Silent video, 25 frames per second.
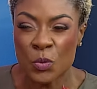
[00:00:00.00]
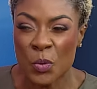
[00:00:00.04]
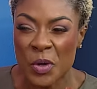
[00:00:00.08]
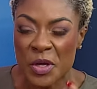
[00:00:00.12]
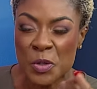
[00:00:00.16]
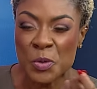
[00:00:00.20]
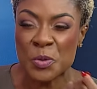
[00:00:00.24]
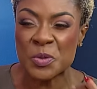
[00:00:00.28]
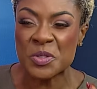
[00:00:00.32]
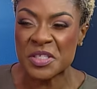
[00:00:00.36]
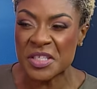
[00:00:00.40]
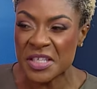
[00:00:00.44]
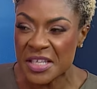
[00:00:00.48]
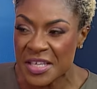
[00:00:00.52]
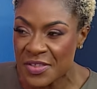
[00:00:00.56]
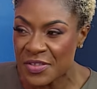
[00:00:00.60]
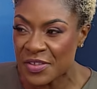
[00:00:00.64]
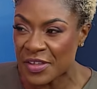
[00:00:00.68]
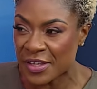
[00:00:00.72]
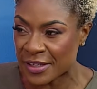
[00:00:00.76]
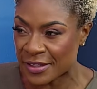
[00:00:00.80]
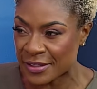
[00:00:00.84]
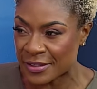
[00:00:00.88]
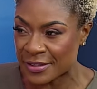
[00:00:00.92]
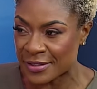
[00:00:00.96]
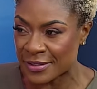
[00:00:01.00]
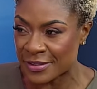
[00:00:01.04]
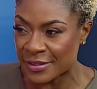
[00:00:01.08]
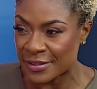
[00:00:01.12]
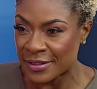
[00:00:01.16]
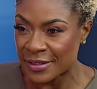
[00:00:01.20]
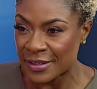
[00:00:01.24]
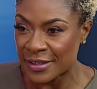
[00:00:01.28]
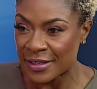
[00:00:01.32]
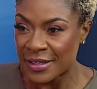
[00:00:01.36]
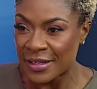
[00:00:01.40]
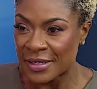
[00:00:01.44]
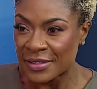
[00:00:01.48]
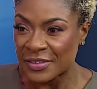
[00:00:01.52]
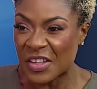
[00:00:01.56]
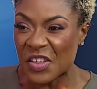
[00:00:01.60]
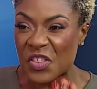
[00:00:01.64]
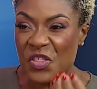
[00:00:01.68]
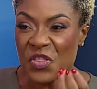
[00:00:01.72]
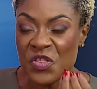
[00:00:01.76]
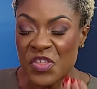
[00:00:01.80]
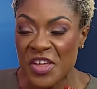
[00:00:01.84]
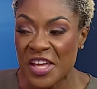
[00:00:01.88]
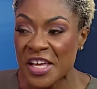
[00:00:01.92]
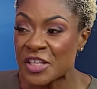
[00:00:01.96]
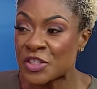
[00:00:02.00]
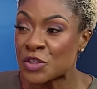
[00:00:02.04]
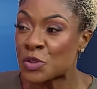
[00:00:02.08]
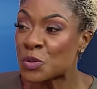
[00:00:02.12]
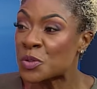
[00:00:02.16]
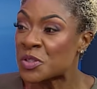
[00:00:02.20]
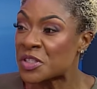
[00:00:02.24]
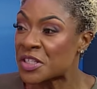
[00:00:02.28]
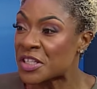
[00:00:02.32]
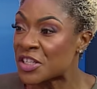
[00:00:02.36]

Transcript: the way you see things, the things you